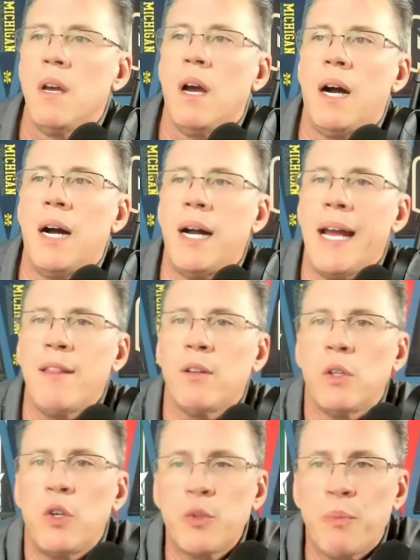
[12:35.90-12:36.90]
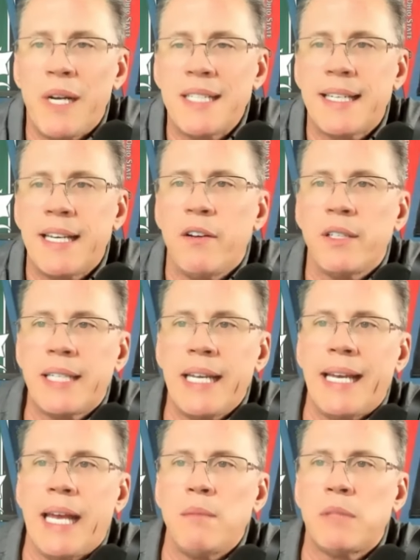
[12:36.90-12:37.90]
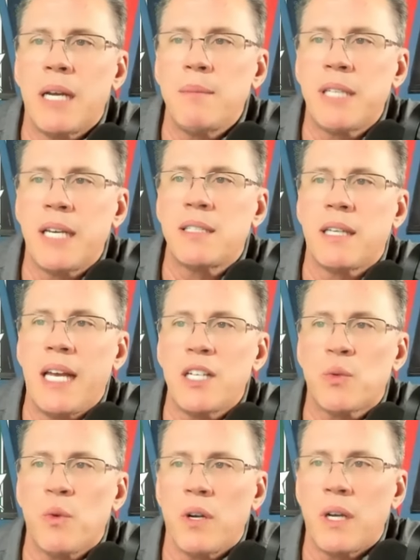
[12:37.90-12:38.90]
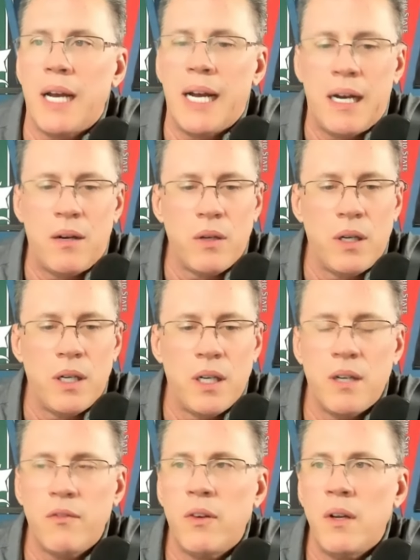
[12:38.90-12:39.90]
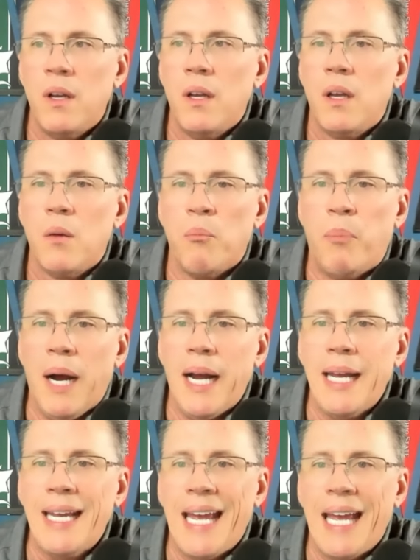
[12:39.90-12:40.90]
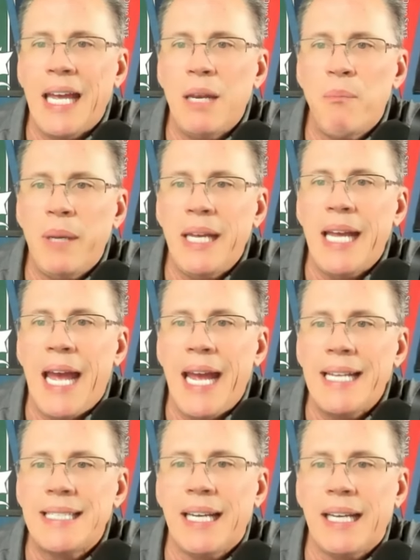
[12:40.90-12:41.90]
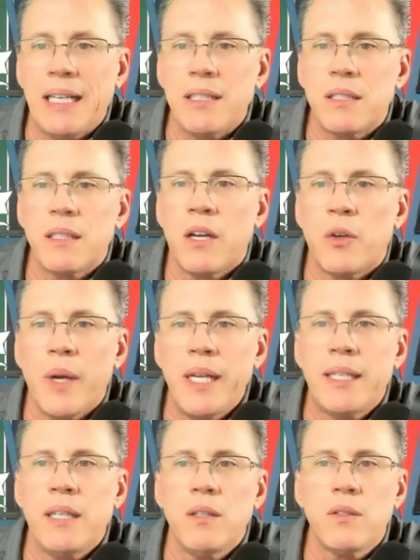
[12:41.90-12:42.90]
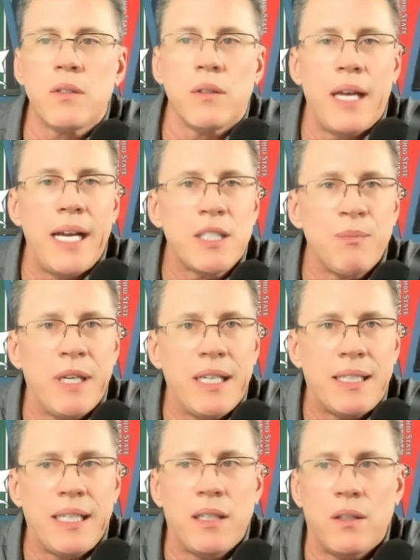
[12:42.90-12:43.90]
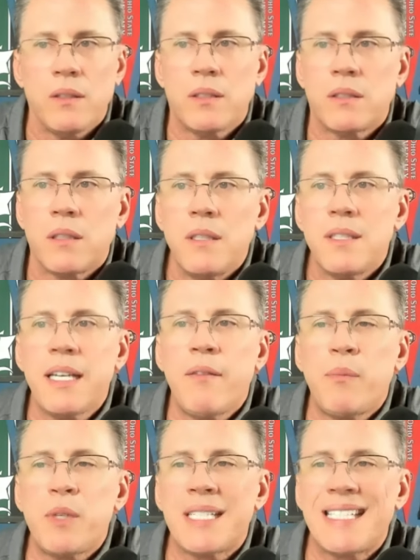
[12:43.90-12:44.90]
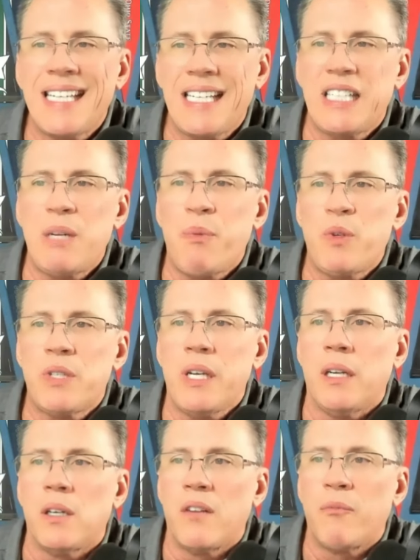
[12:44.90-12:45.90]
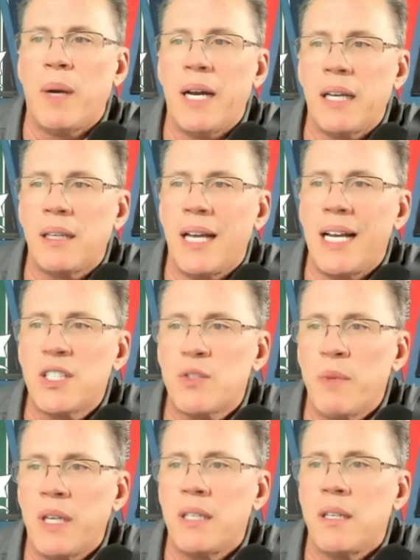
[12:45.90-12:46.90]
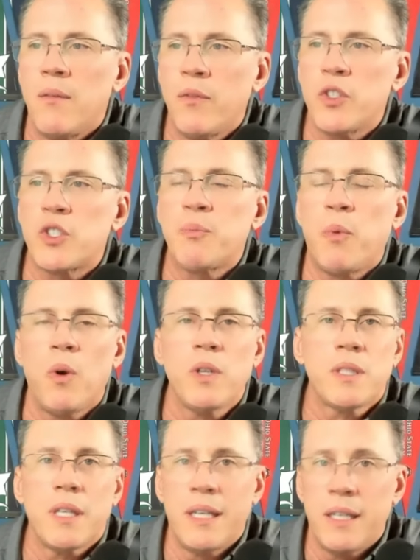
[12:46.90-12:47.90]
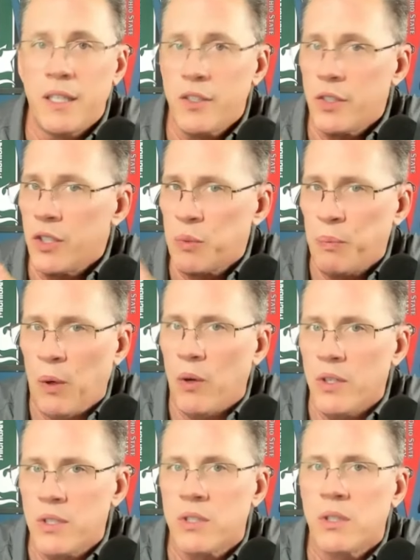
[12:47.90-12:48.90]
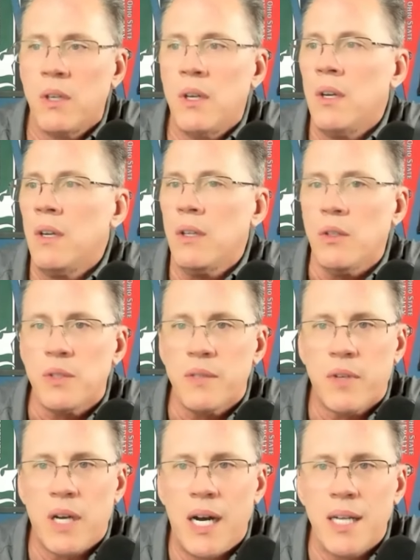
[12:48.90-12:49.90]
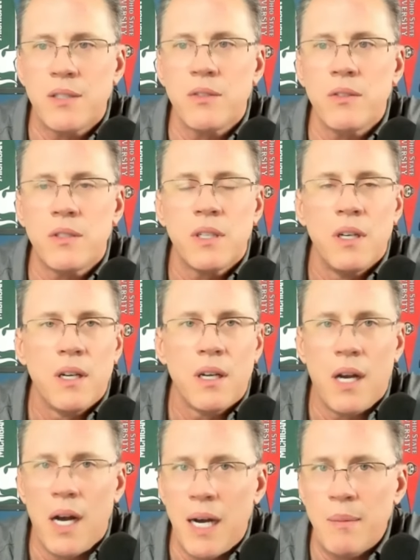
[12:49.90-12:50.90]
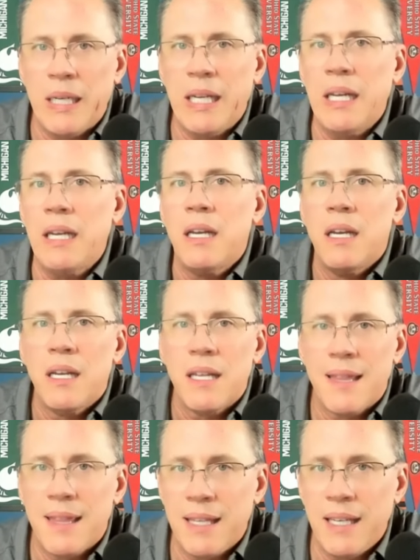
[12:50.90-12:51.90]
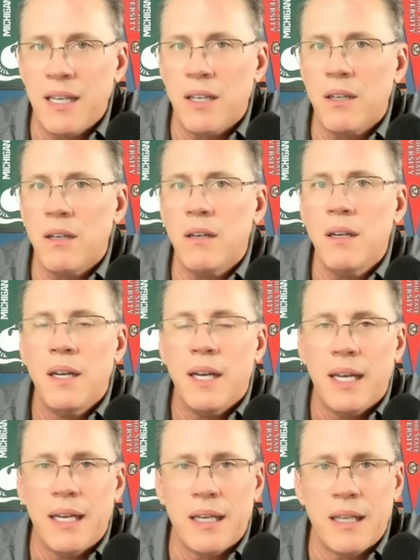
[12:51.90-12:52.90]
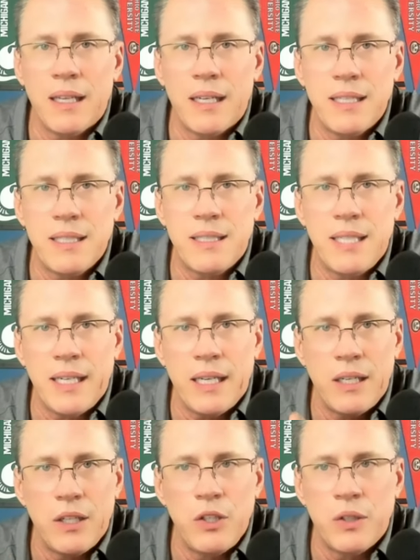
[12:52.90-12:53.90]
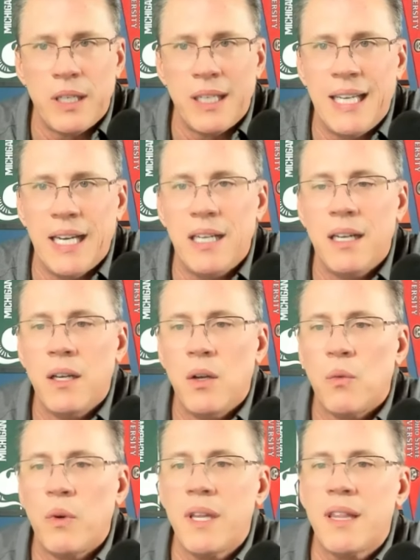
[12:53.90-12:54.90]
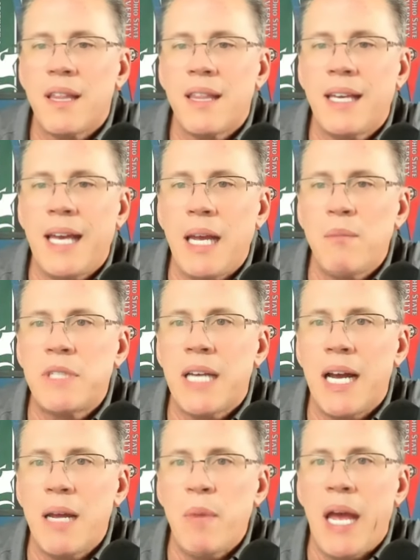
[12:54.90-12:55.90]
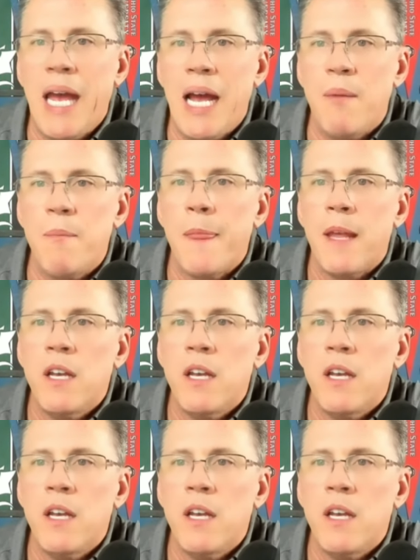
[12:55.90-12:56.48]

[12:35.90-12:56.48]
And their lowest price guarantee. Game Time takes the guesswork out of buying NBA tickets. They got great deals. They're last-minute deals. Save up to 60% off buying last-minute for sports. In addition to sports, they also have concerts, comedy, theater, anything that needs a ticket, you can get with the Game Time app.